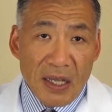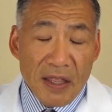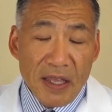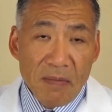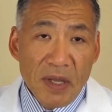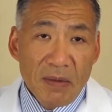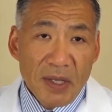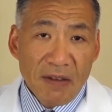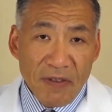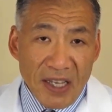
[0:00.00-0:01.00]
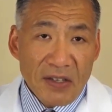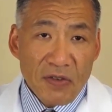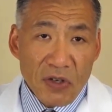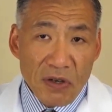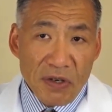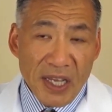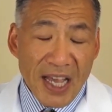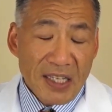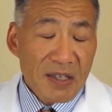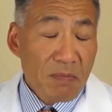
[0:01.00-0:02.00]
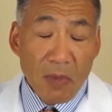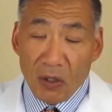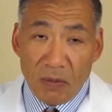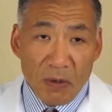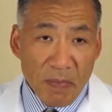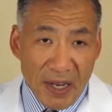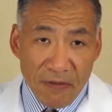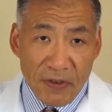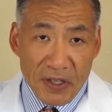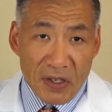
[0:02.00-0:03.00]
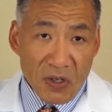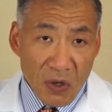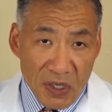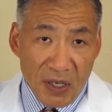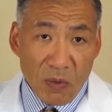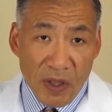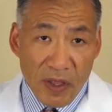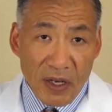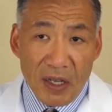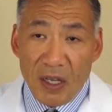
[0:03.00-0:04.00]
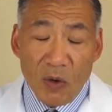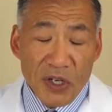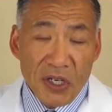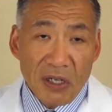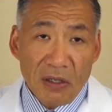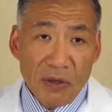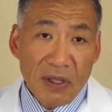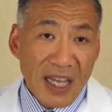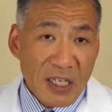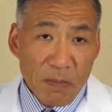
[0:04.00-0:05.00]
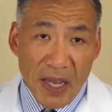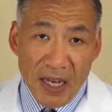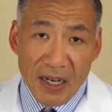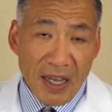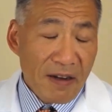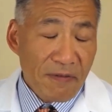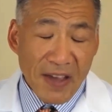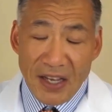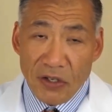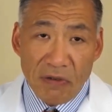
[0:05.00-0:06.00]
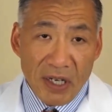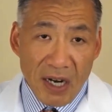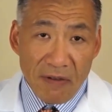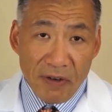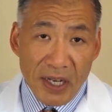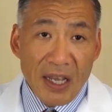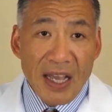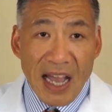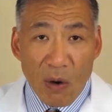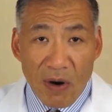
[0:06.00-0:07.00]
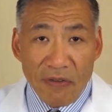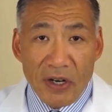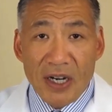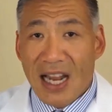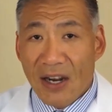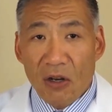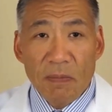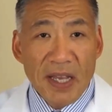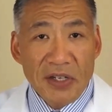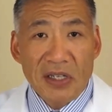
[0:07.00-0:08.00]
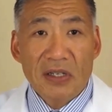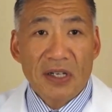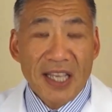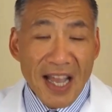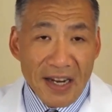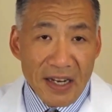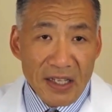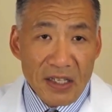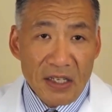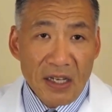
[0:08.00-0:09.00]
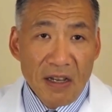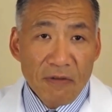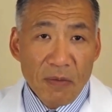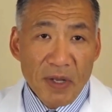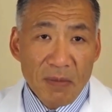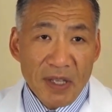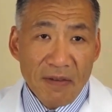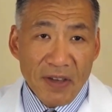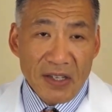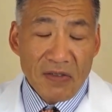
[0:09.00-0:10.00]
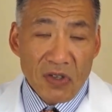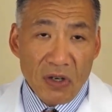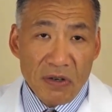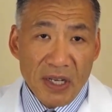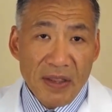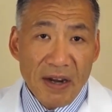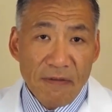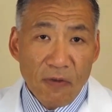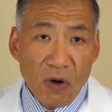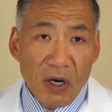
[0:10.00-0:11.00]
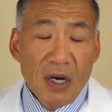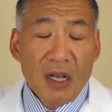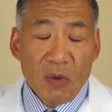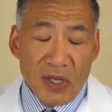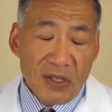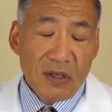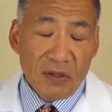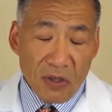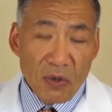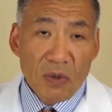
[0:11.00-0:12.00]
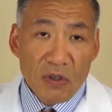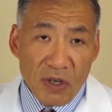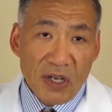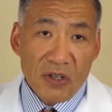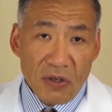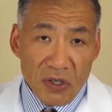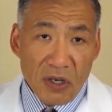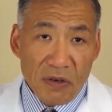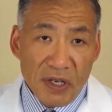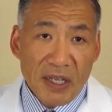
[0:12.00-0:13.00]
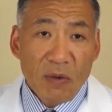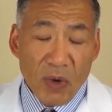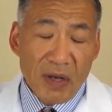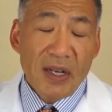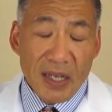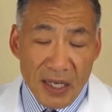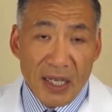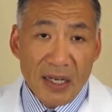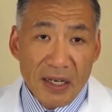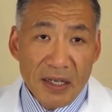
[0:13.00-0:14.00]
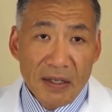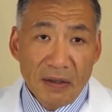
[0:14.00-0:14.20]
The minimally invasive surgery has multiple benefits associated with it, which include less pain and a faster recovery. However, not all patients are candidates for minimally invasive surgery, and therefore we still do traditional surgery when needed.